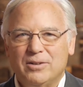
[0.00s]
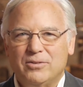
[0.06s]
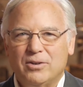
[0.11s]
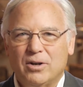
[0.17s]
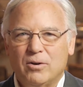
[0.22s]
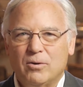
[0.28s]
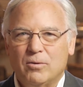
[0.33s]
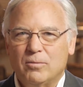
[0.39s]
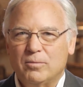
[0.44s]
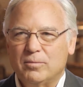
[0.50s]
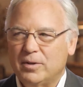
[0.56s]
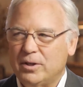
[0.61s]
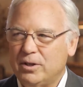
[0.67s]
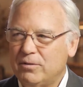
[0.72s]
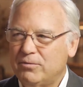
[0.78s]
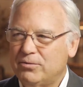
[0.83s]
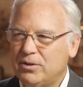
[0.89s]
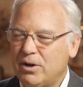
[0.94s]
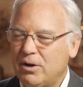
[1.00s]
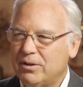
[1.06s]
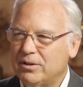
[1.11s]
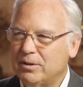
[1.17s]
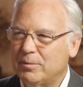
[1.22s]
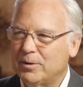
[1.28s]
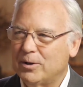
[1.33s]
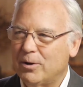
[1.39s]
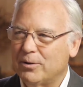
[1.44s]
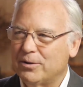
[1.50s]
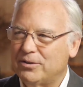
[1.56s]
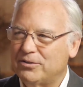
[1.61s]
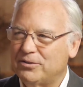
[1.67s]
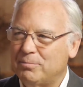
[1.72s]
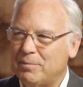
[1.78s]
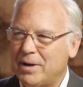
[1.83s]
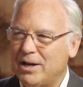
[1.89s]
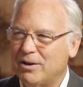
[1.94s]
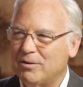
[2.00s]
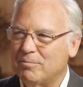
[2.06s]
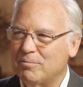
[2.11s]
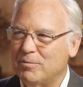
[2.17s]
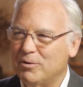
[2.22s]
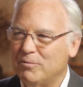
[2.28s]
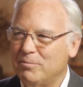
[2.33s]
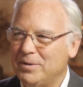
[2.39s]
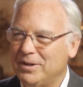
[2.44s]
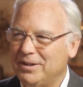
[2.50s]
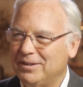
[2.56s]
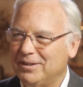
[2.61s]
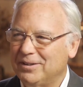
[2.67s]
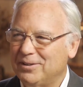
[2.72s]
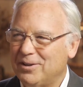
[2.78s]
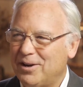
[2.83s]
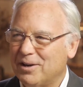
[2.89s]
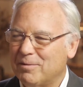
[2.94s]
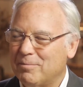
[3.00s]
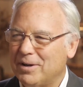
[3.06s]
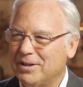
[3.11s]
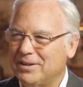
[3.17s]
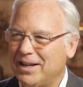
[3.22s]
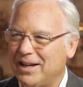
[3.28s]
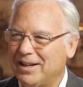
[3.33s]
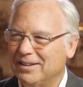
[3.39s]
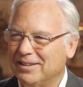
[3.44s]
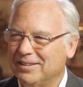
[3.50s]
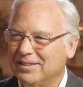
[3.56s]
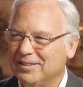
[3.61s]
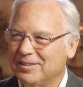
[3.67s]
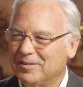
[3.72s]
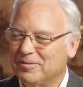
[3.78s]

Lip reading: So now you've started something called the Smile Movement. Talk about that.